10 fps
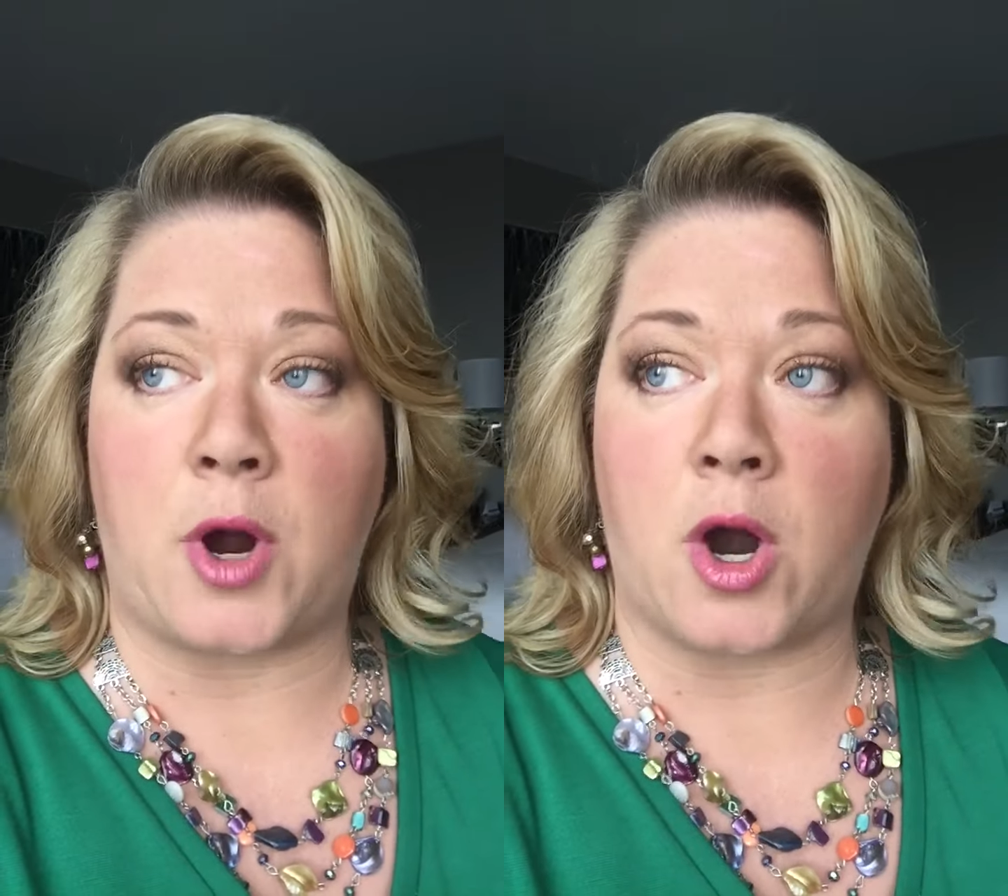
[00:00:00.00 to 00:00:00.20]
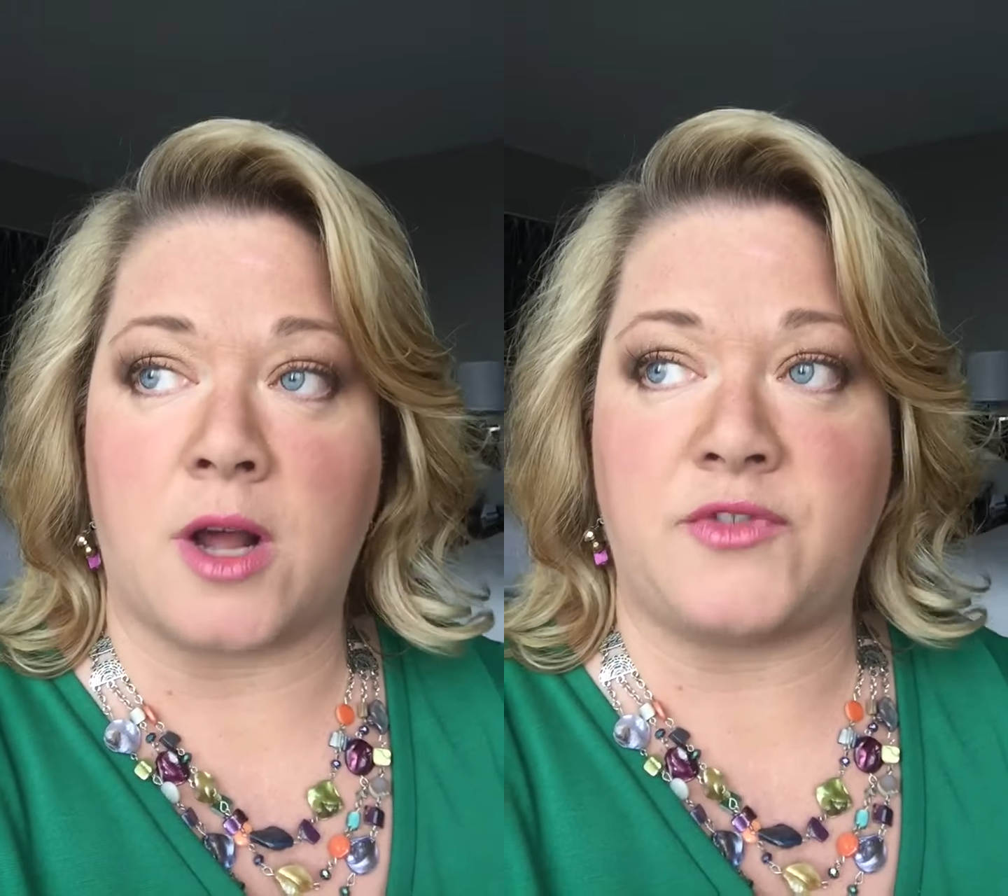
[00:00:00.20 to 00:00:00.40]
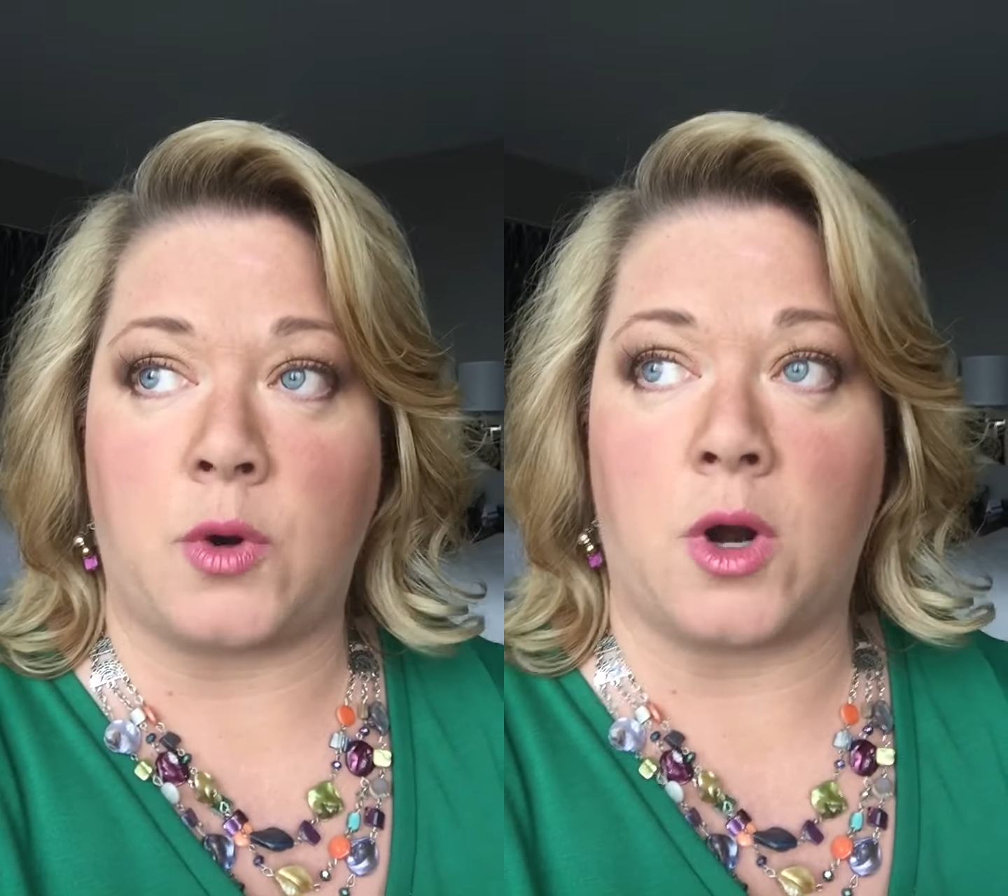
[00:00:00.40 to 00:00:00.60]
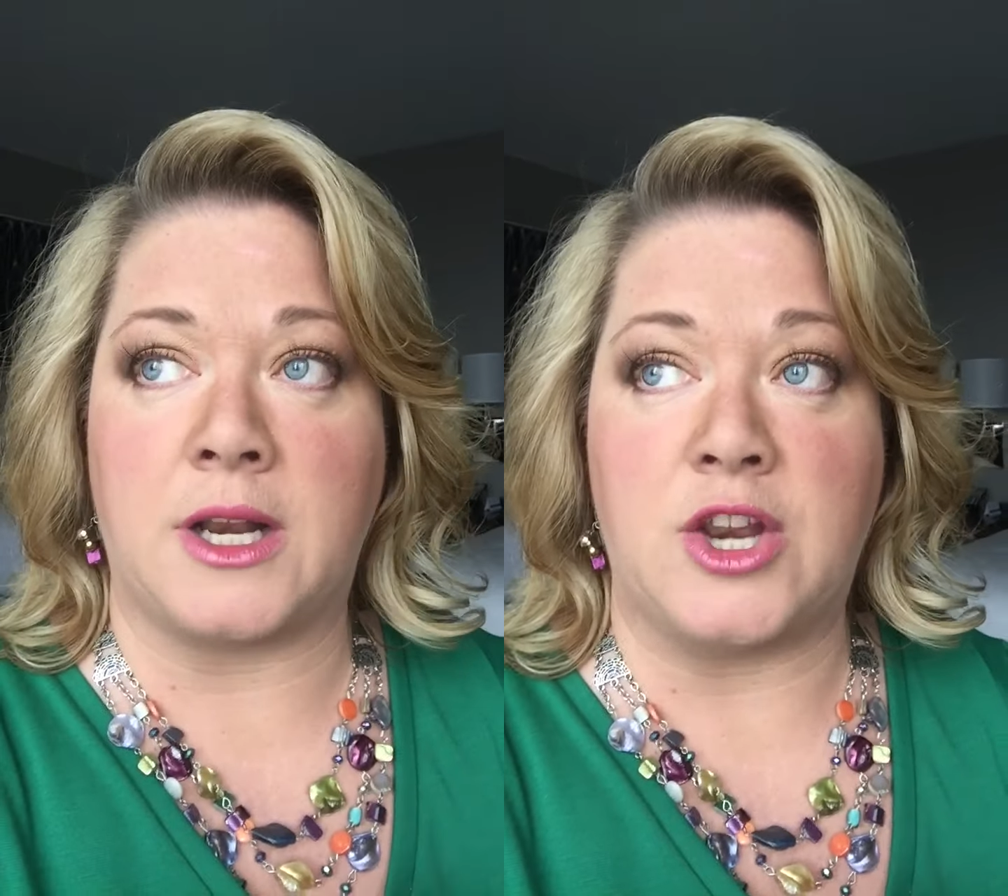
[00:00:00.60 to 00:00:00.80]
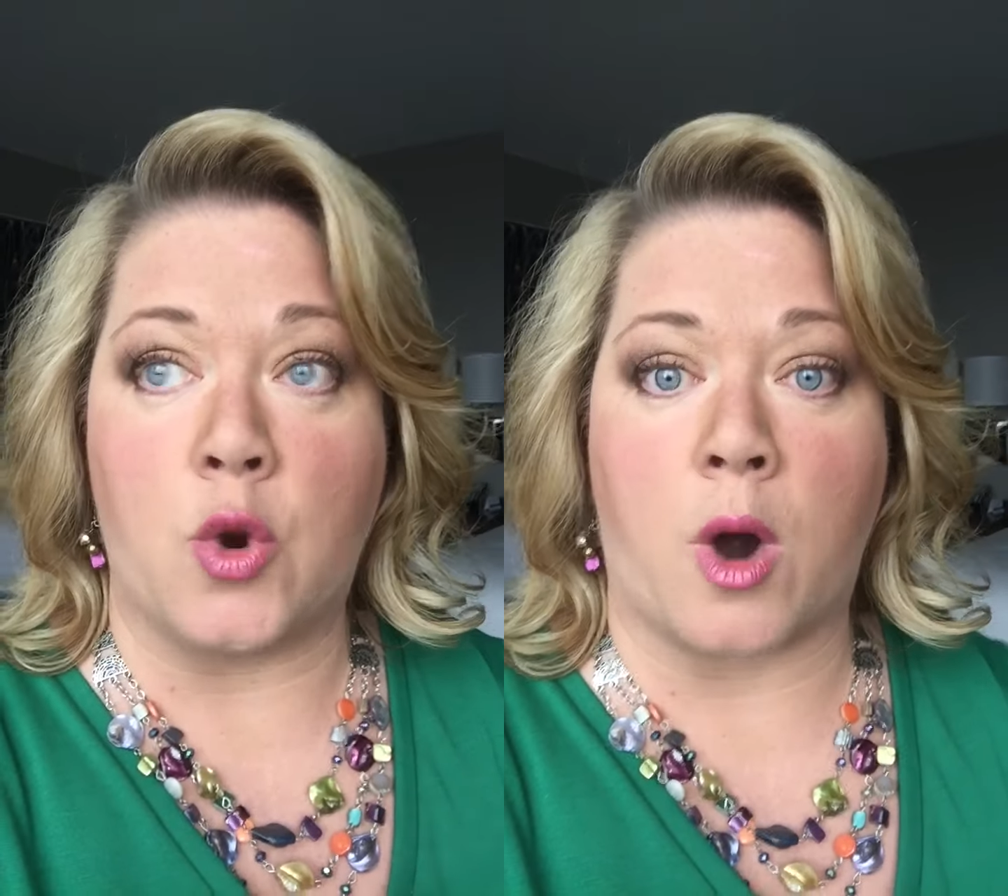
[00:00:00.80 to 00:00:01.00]
part of your
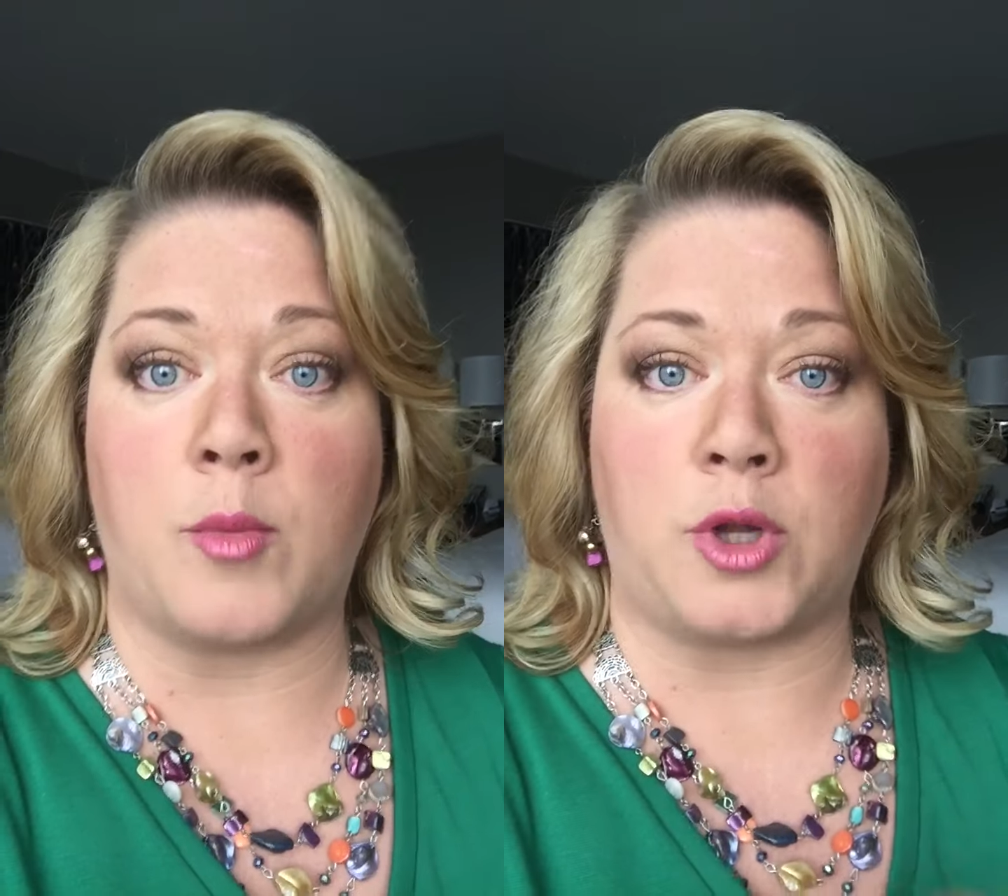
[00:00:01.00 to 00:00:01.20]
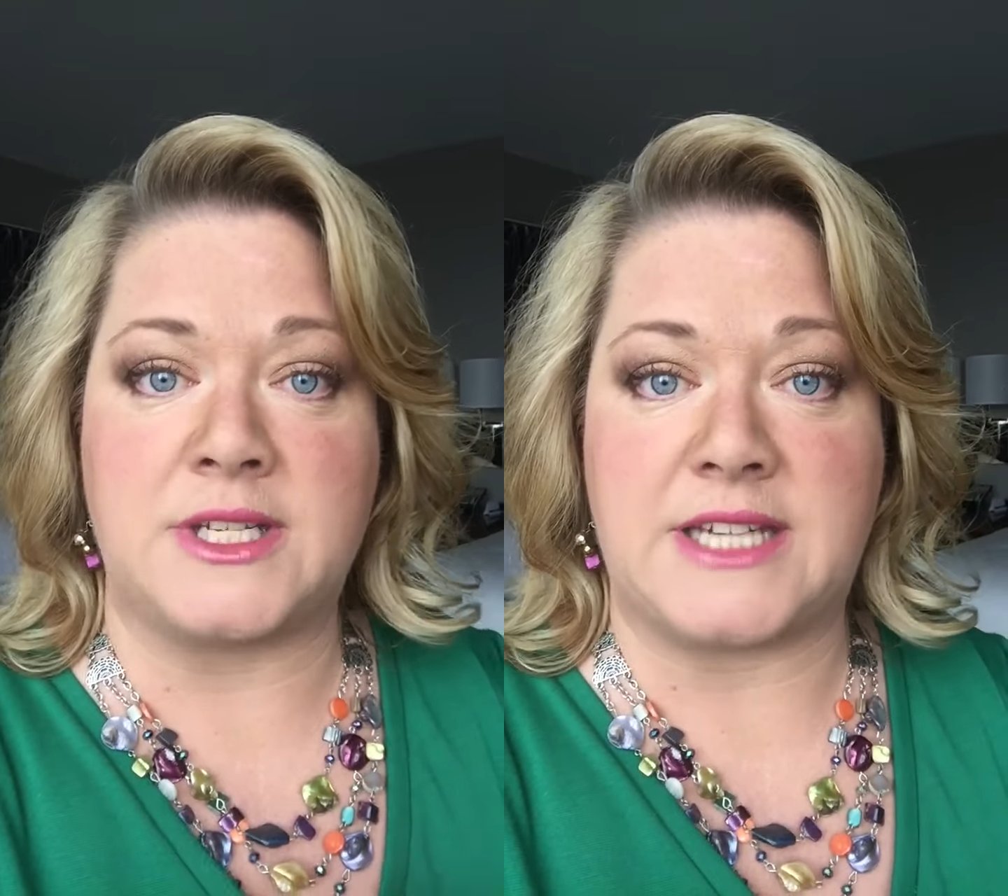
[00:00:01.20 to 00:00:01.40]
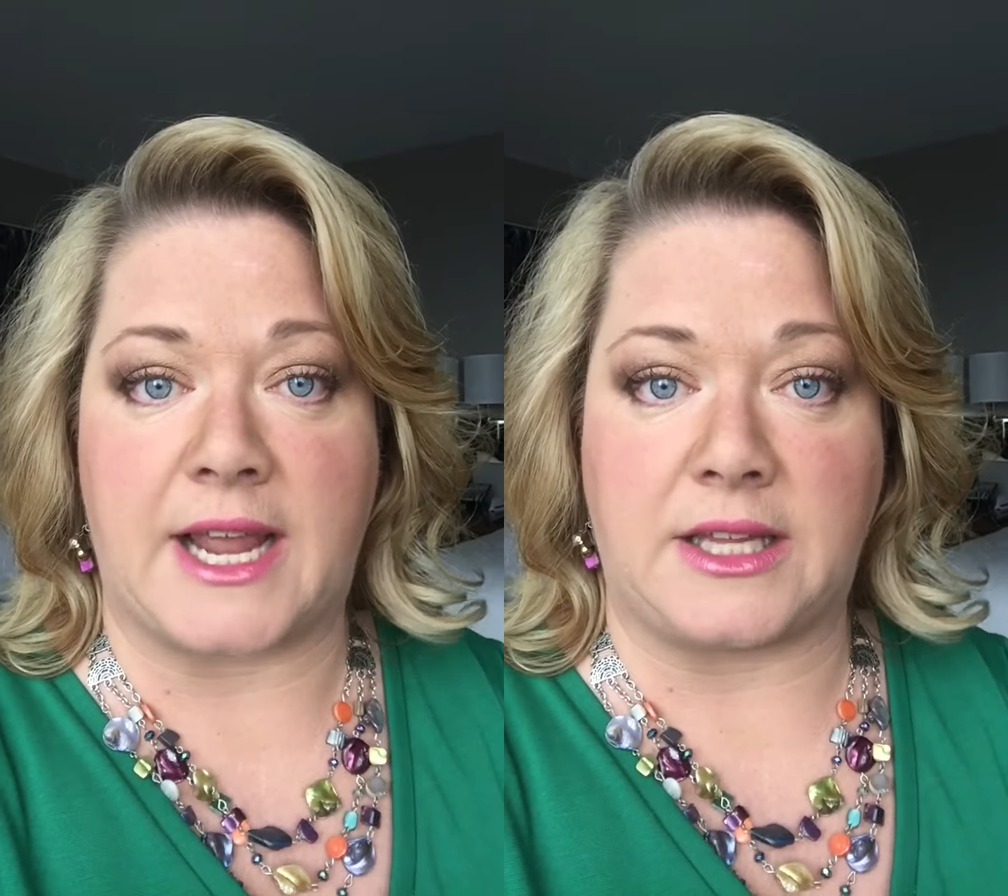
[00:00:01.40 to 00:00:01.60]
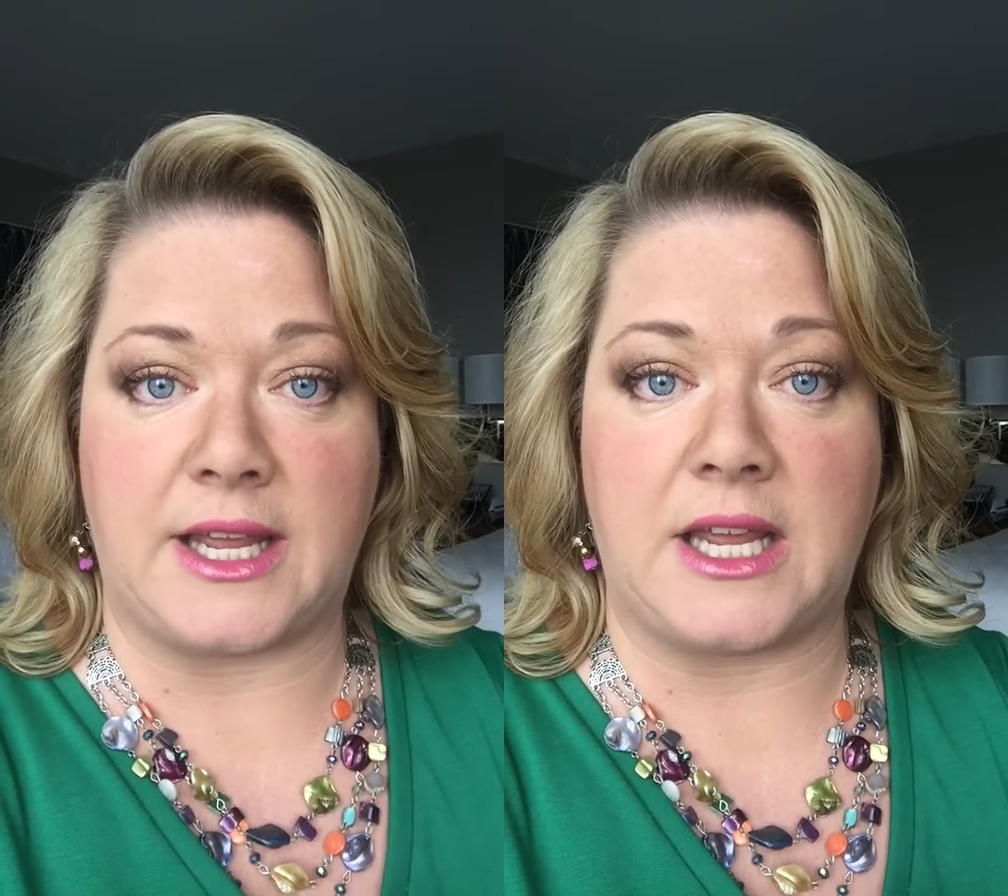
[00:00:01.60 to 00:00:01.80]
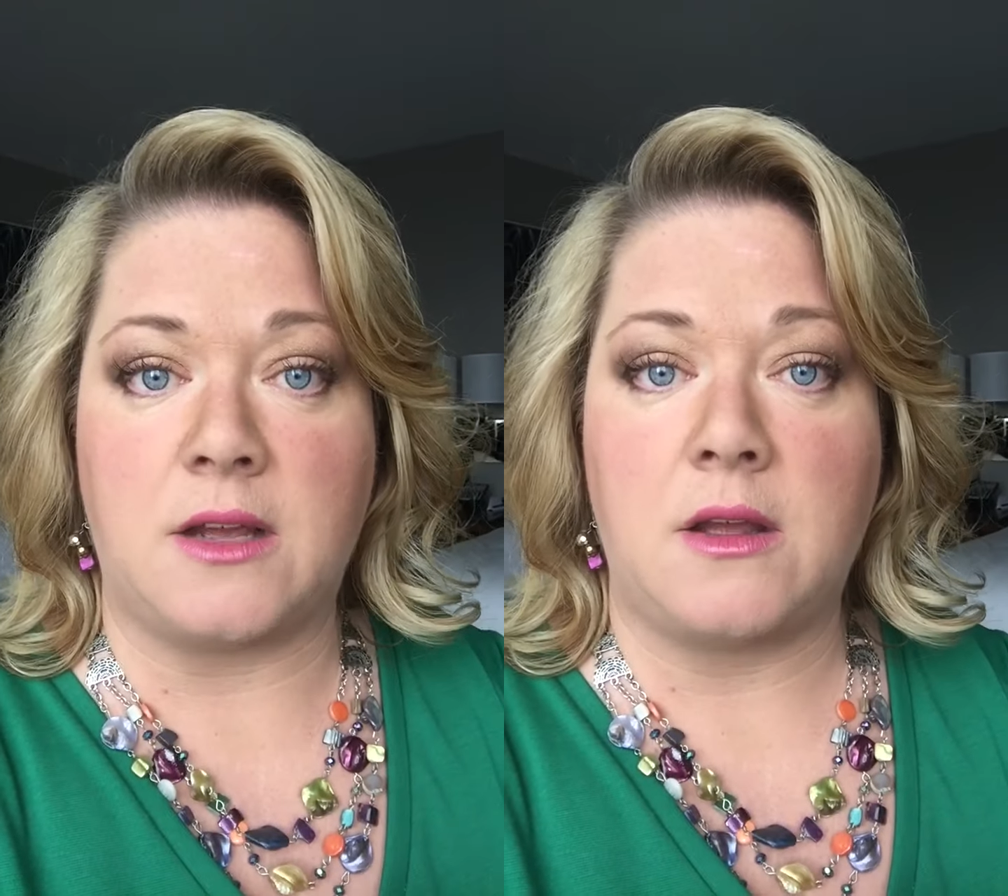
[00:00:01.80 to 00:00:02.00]
normal
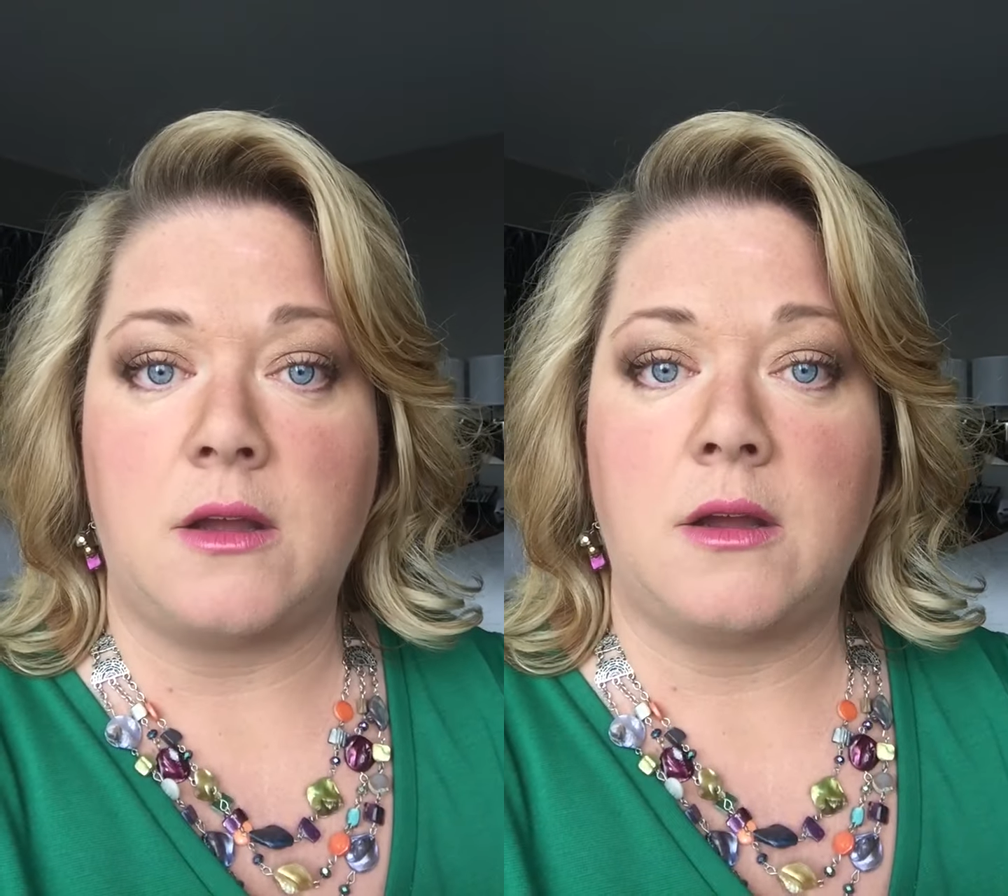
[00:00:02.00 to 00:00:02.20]
daily